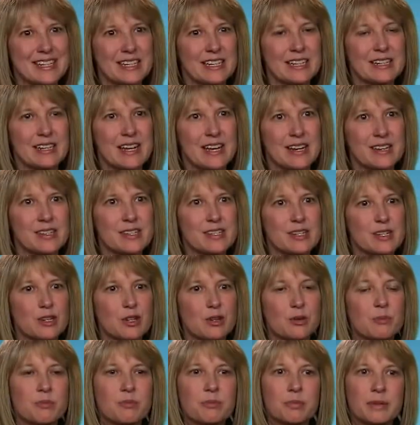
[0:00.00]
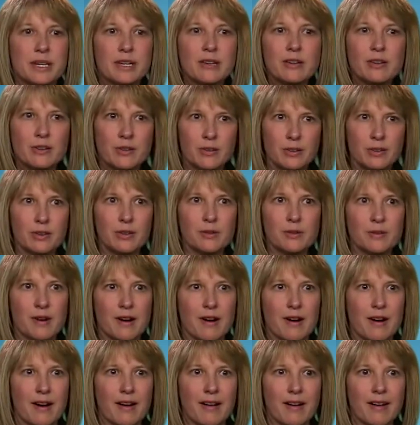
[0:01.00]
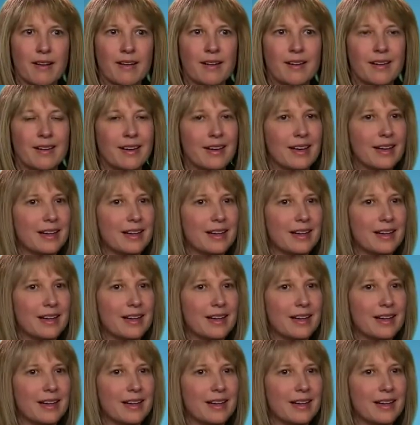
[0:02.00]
been the most senior woman executive on there.